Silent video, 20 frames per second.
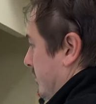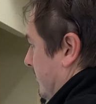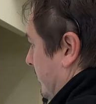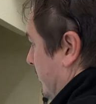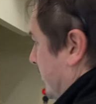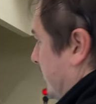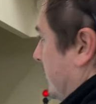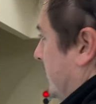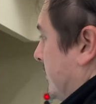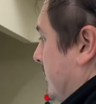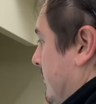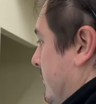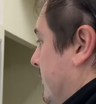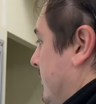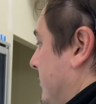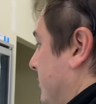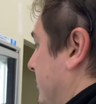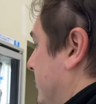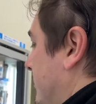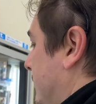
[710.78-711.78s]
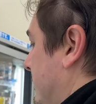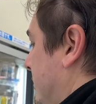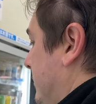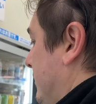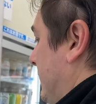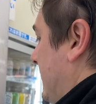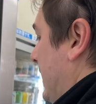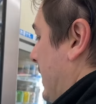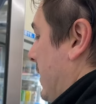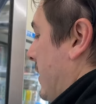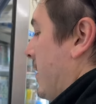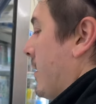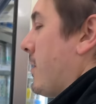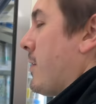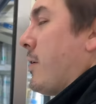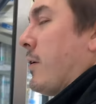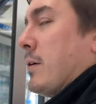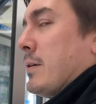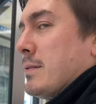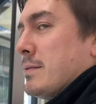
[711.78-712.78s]
I know what you're choosing.
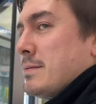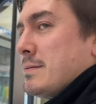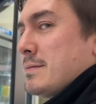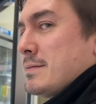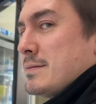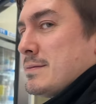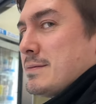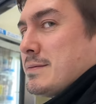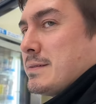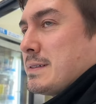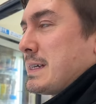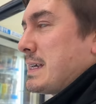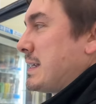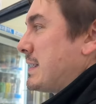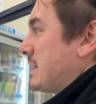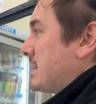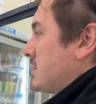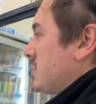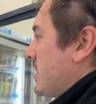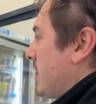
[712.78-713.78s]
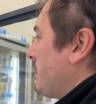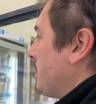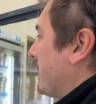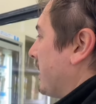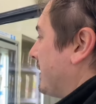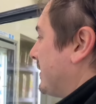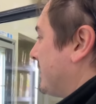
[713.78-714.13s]
Oh. Show me.